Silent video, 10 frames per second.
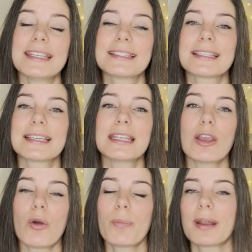easily
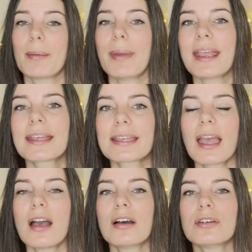open a bank
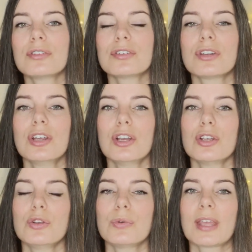account,
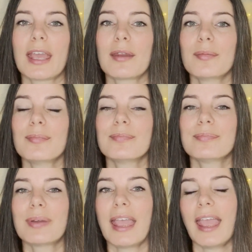you can
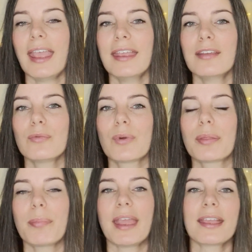pay
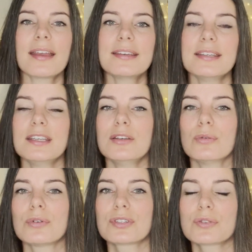with Bank ID
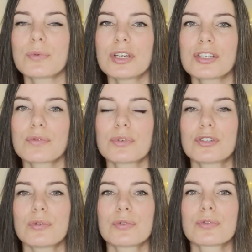or Swish,
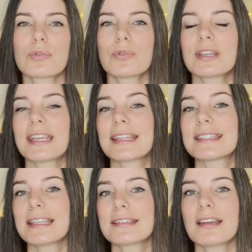which you also only can
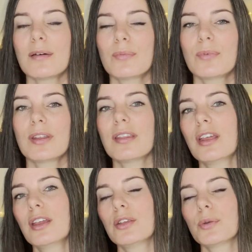set up with
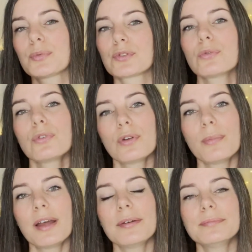your
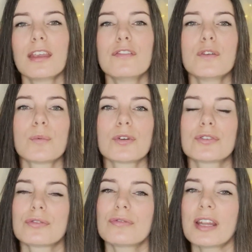personnummer. If you want
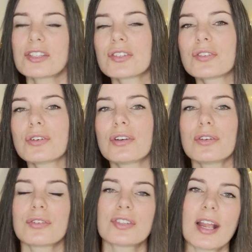to register
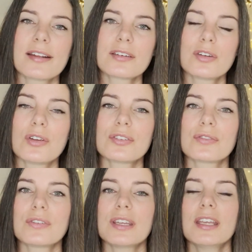your child in
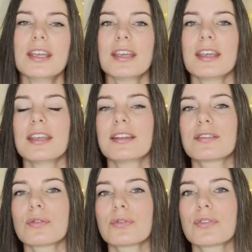nursery,
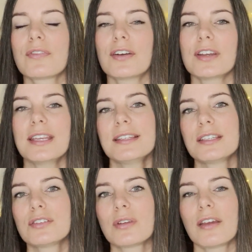it's also very
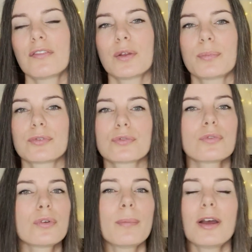easy to have your
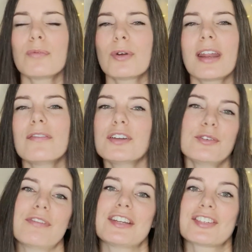personnummer. And whatever you
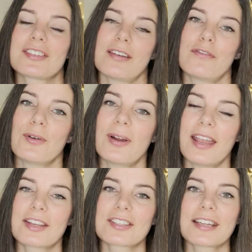register for,
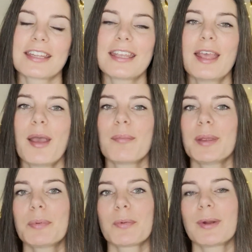actually,
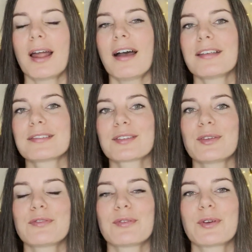people will ask
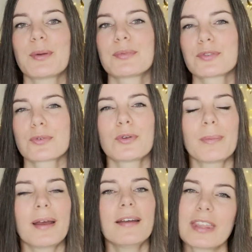you for your
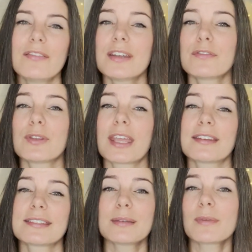personnummer. Even if you get
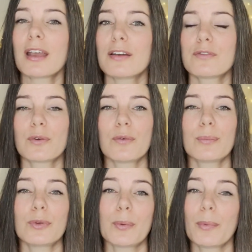a SIM card
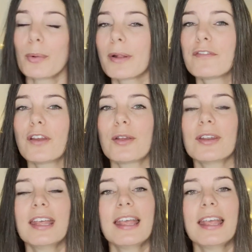for your mobile phone,